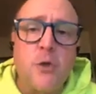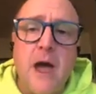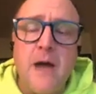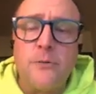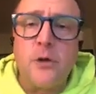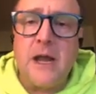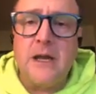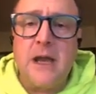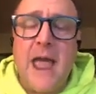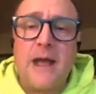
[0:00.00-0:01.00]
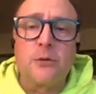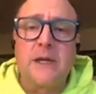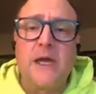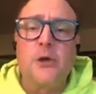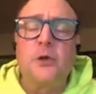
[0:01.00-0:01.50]
PublishDrive, or
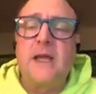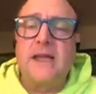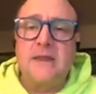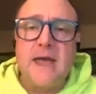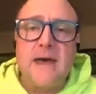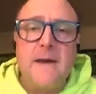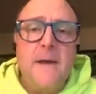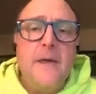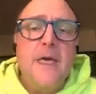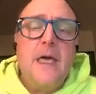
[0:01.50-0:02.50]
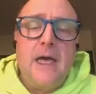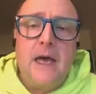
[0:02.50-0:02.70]
any aggregator like that,